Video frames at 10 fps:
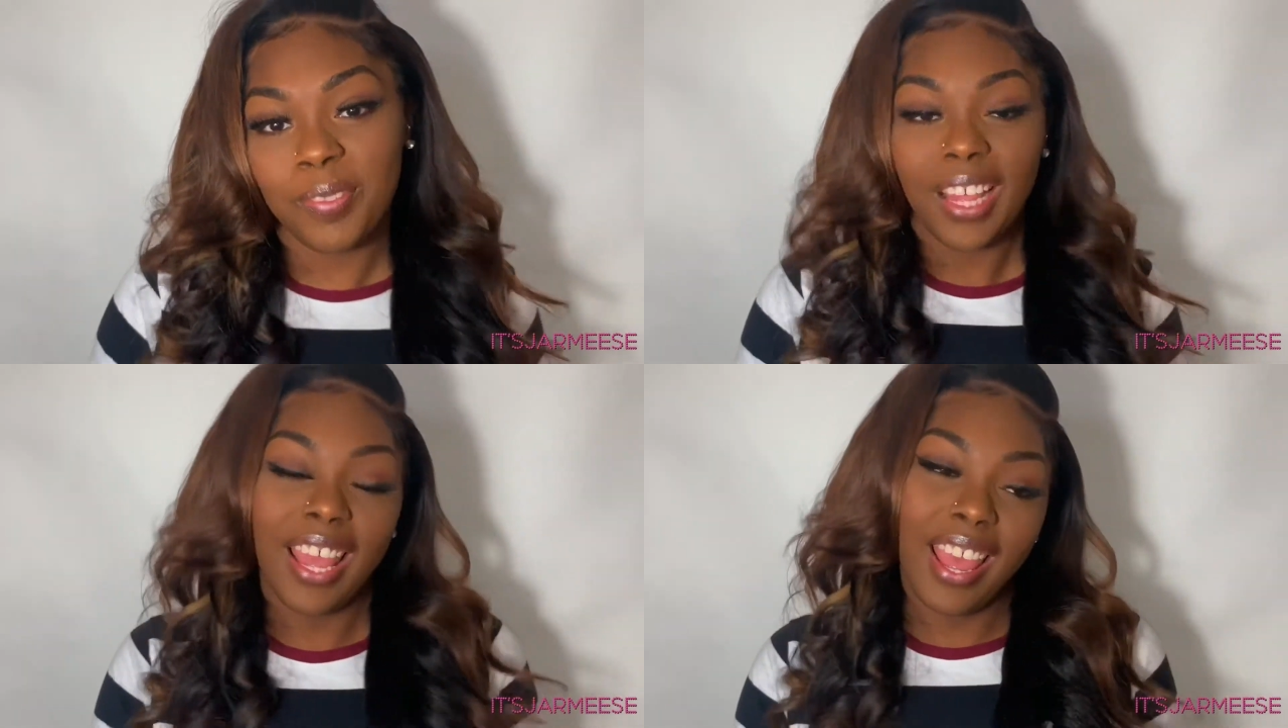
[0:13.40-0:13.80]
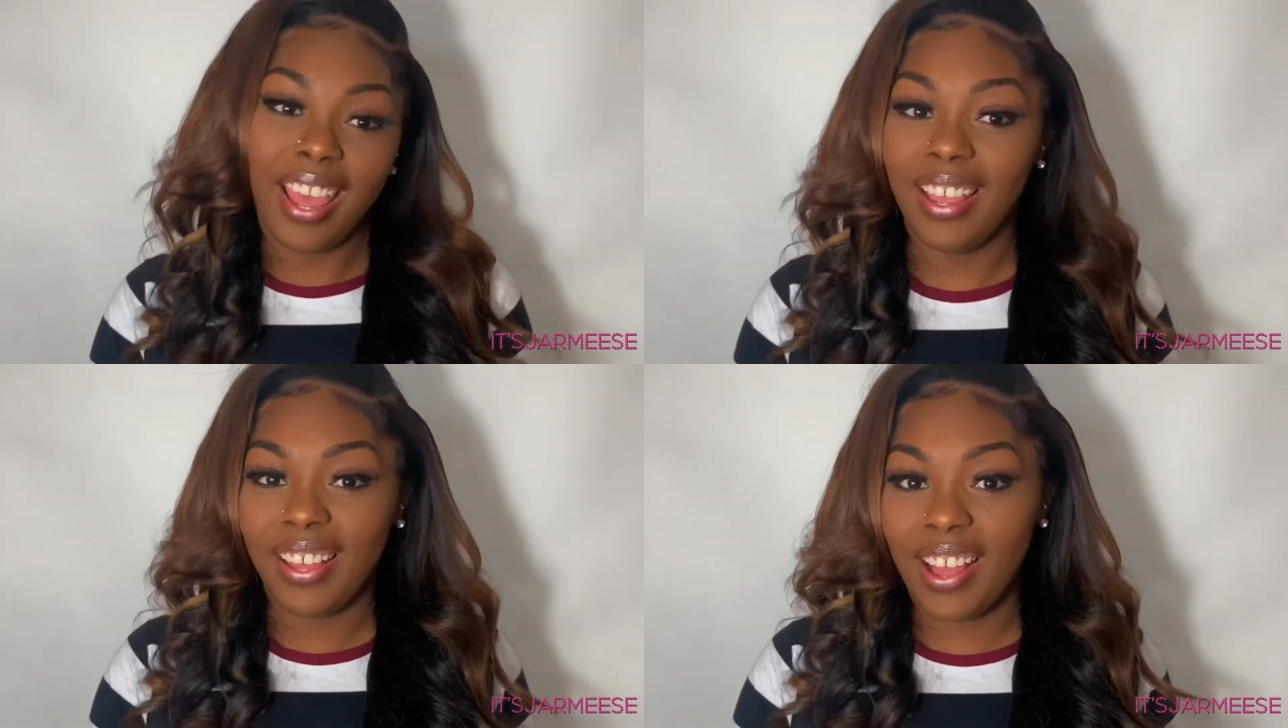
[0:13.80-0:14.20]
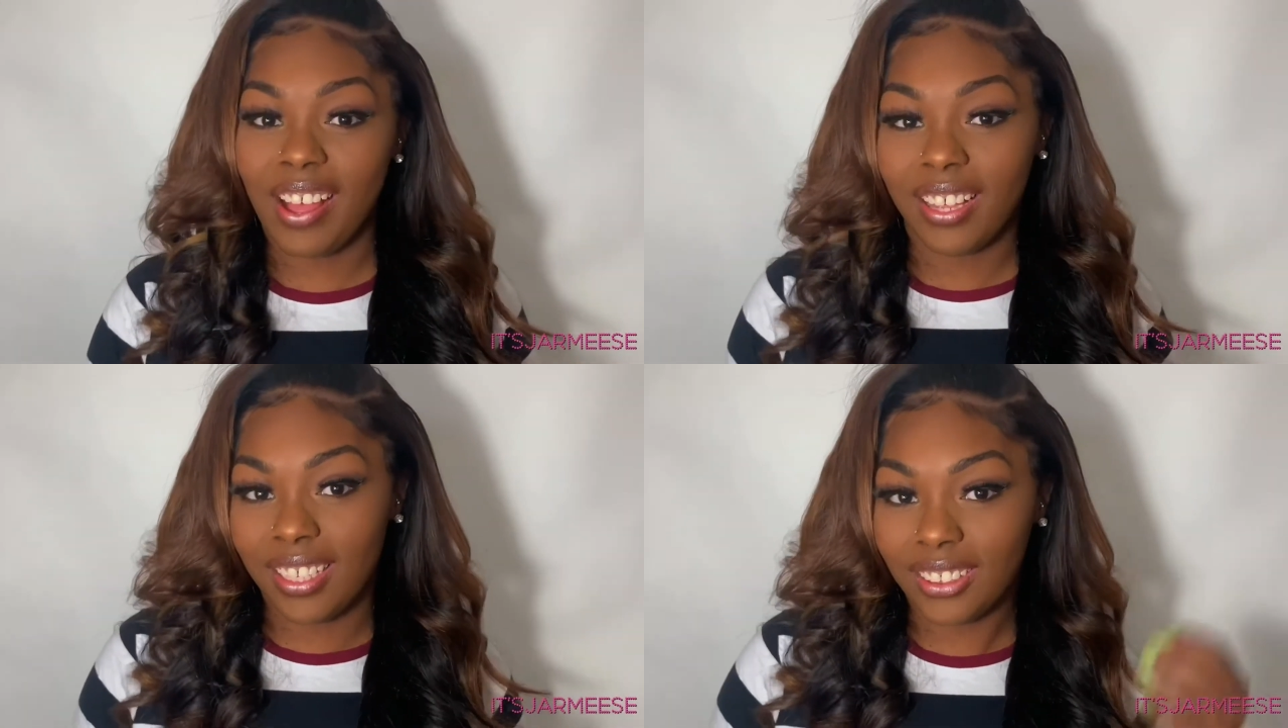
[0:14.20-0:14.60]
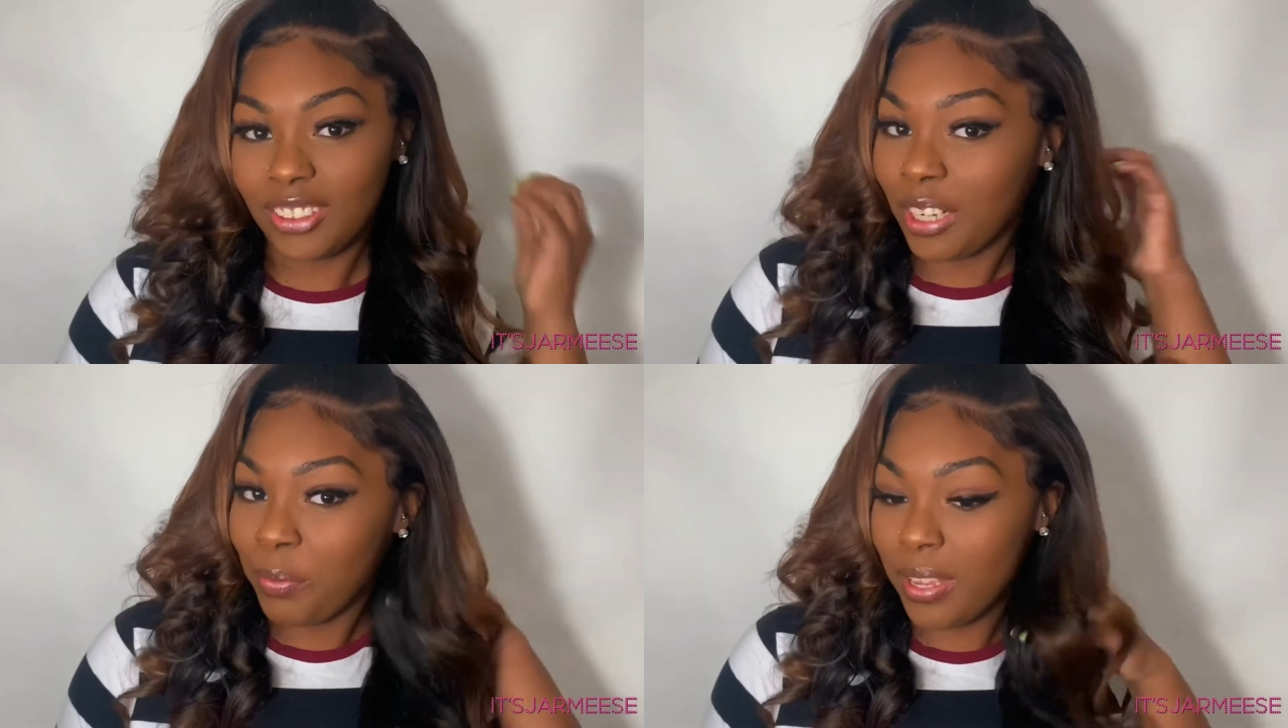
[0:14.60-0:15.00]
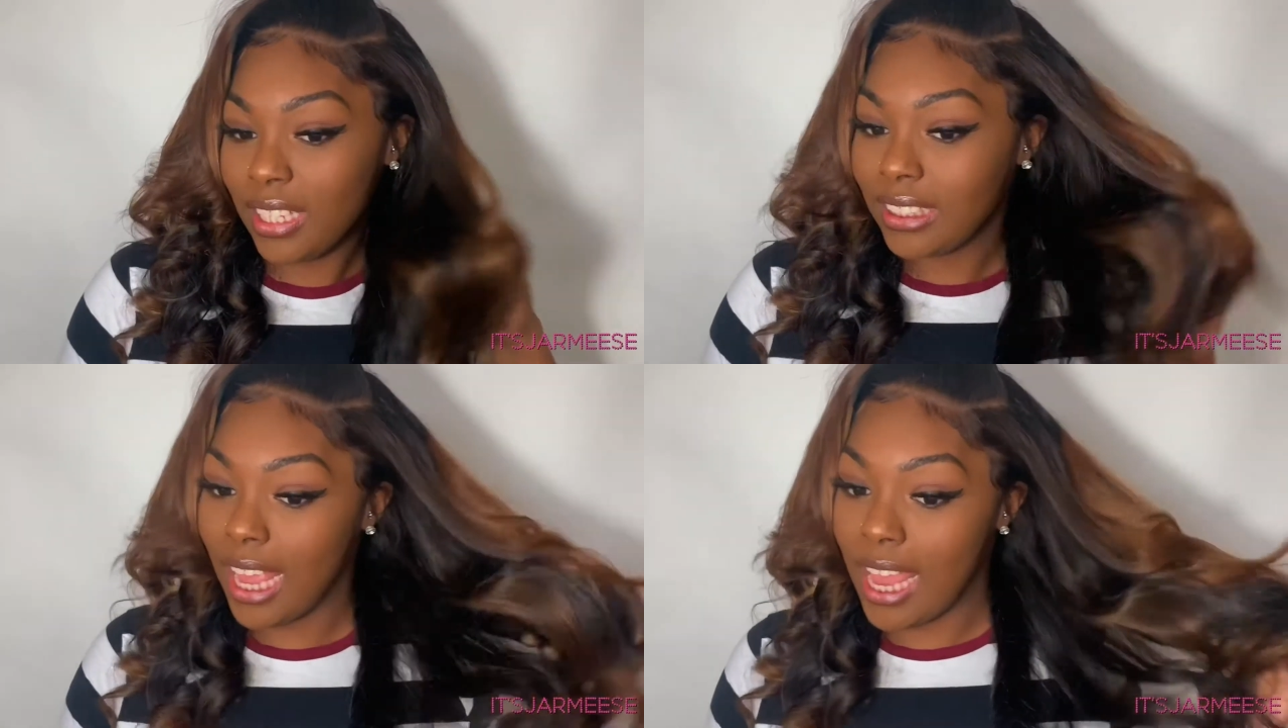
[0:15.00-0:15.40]
Hey y'all, it's Jarmeese
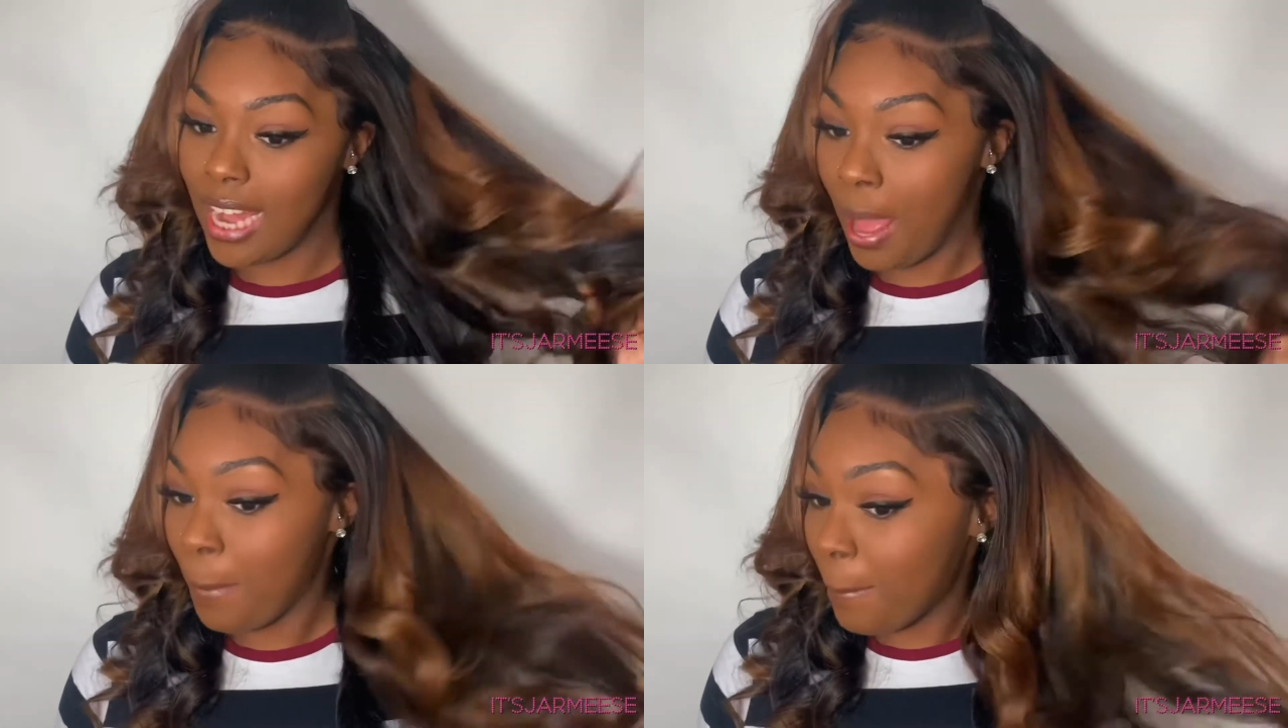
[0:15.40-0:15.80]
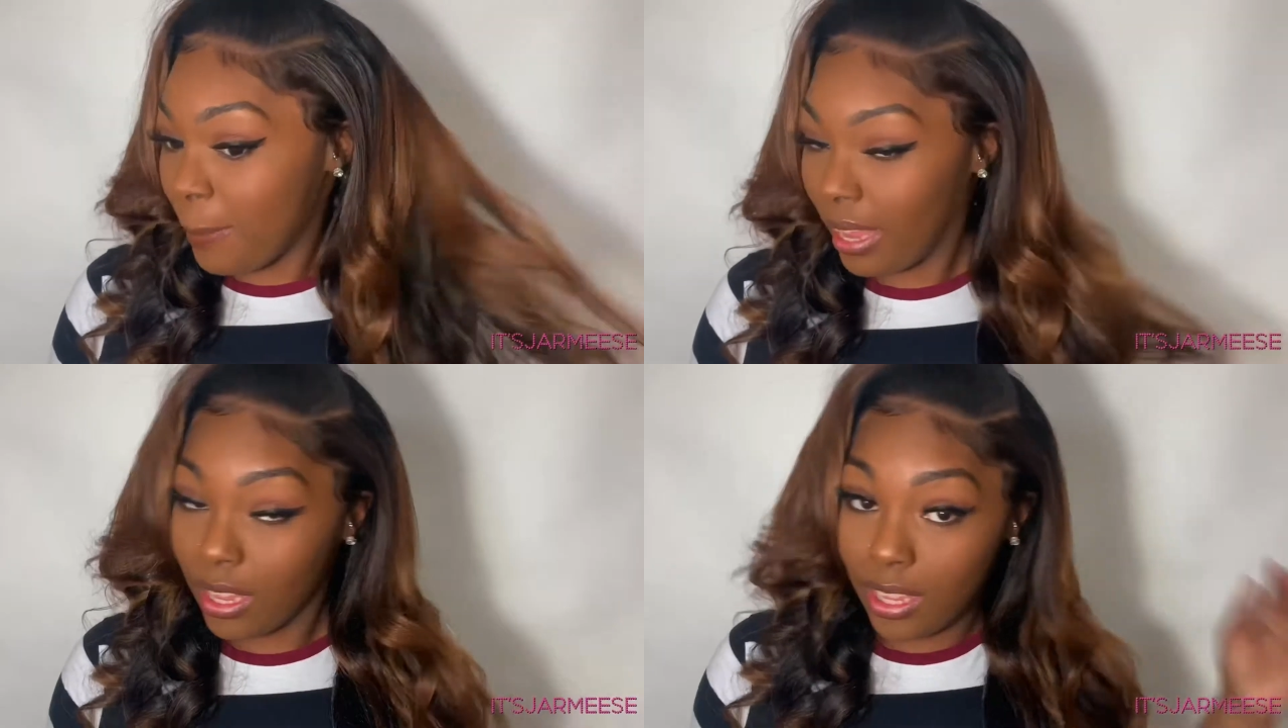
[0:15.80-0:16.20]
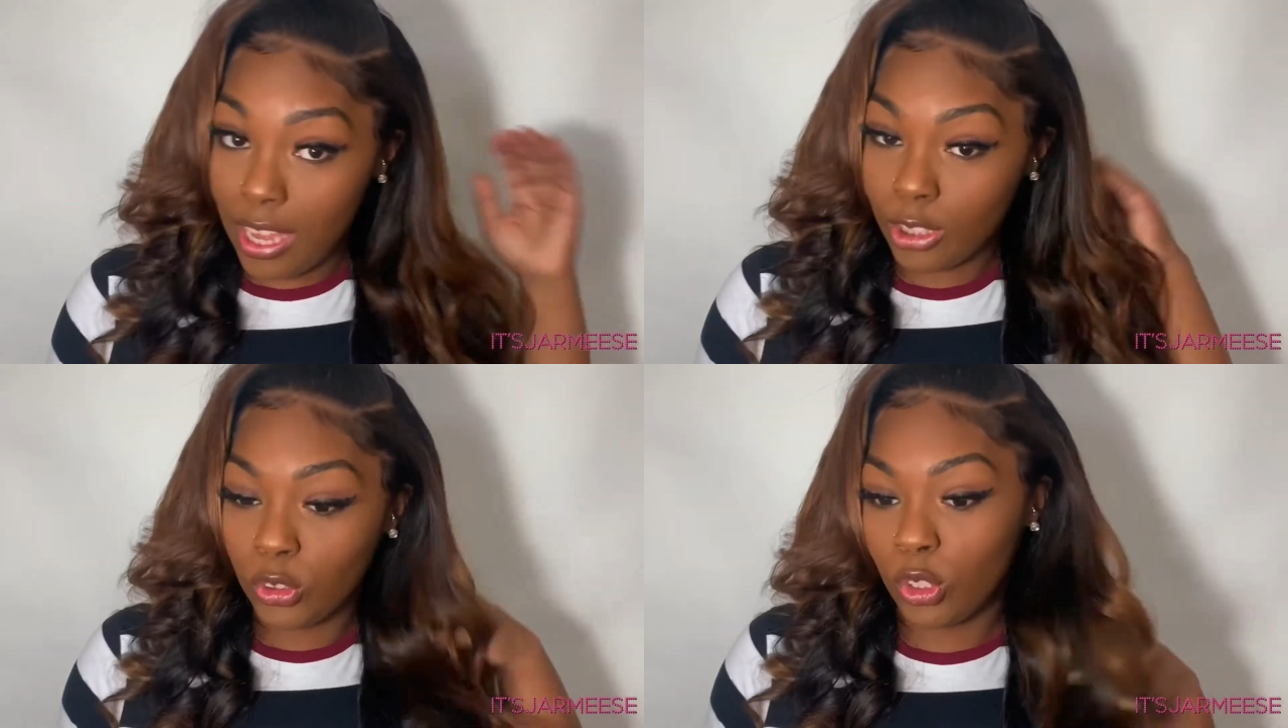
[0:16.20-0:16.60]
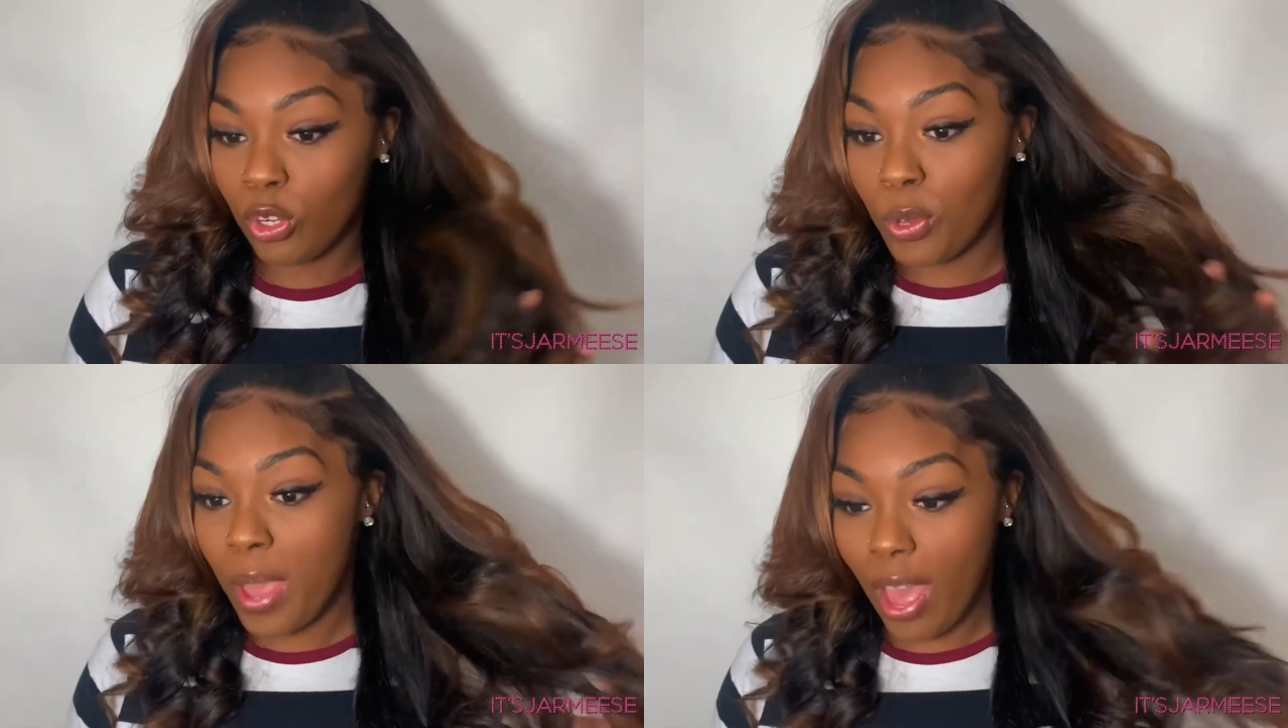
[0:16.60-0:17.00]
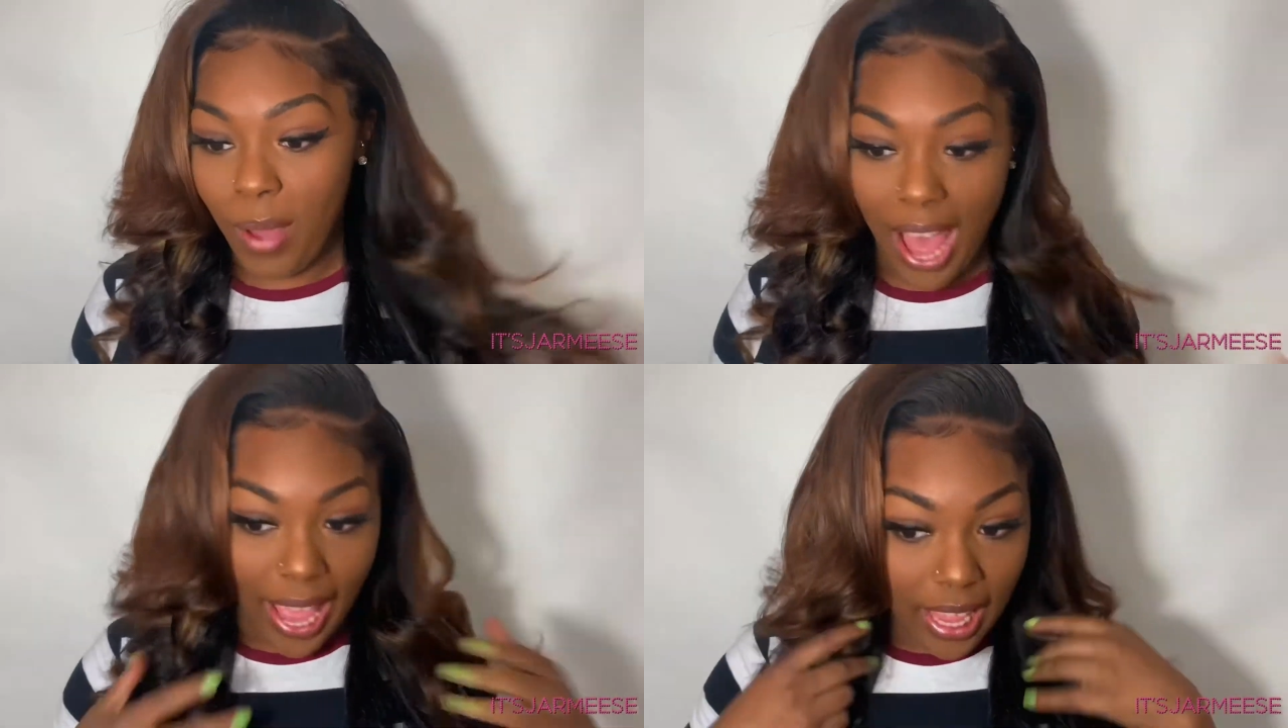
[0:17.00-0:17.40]
and I'm back again showing you how I
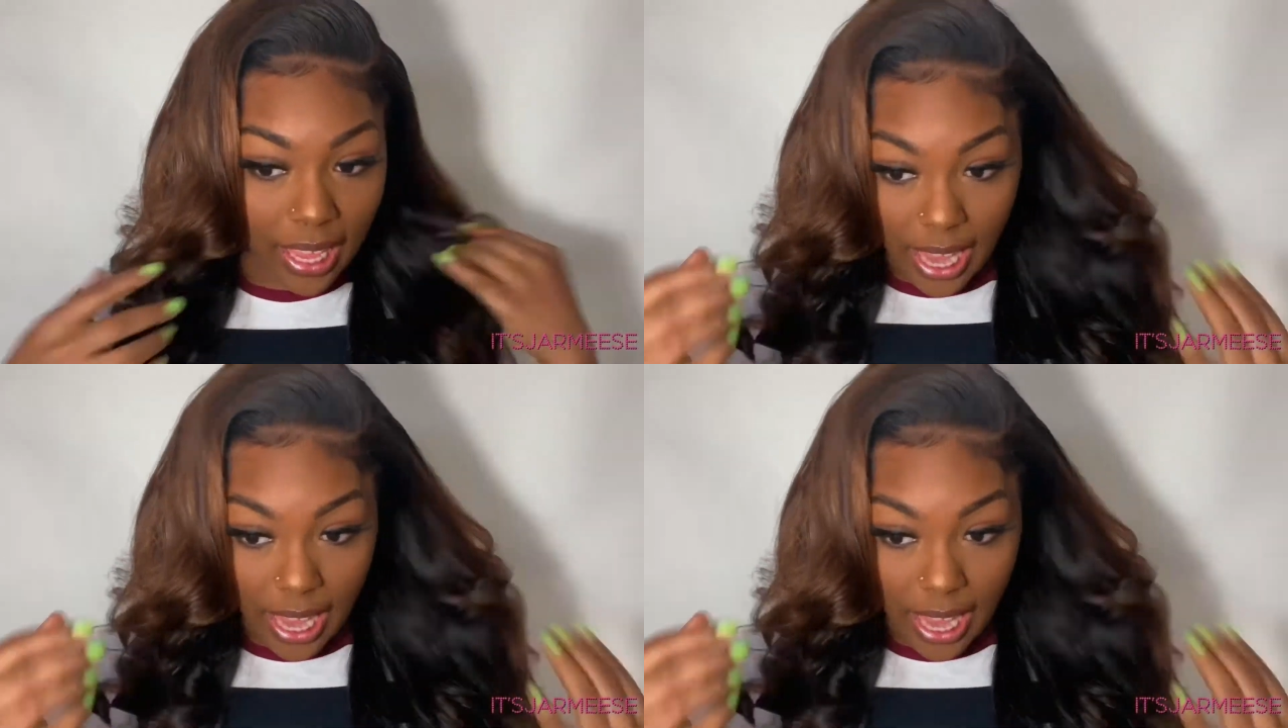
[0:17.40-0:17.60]
get